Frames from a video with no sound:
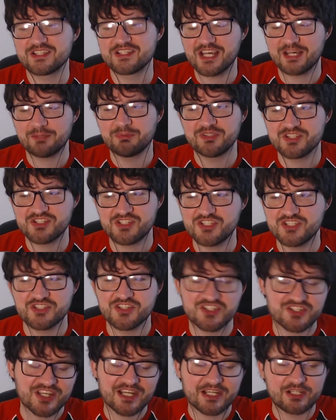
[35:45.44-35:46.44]
it's happened this season.
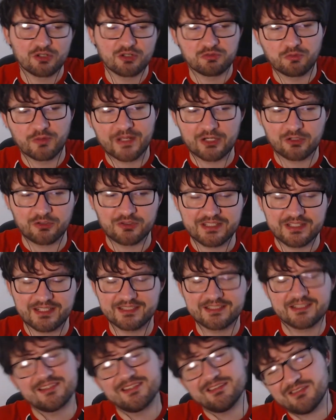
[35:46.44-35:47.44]
They started off well, and they
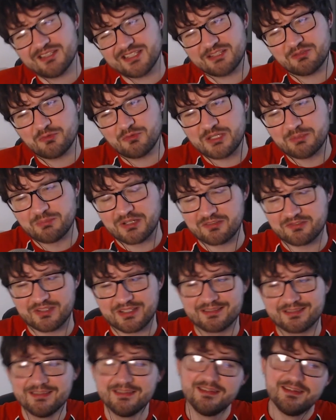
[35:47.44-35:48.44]
had a wee bit of
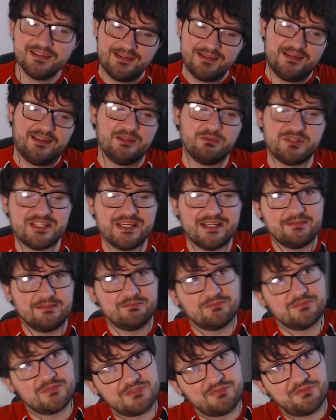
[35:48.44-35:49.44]
a. There was
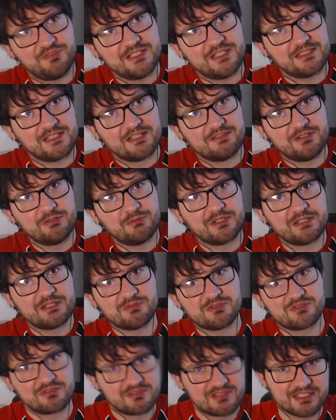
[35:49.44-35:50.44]
that defeat at Livy where he
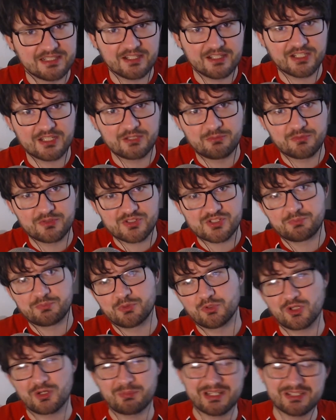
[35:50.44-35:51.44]
was kind of arguing with a
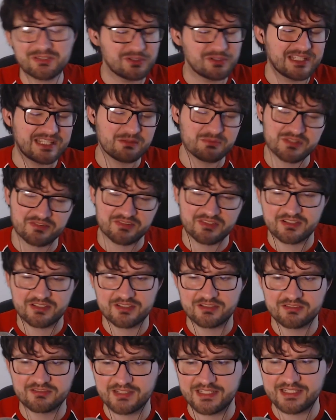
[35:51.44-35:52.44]
supporter, but I don't think he was
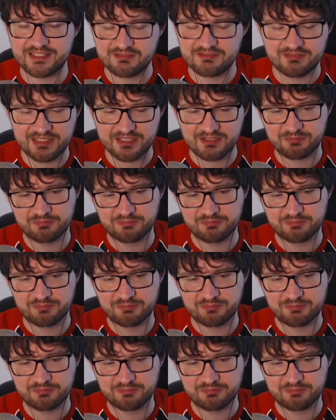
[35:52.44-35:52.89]
under any kind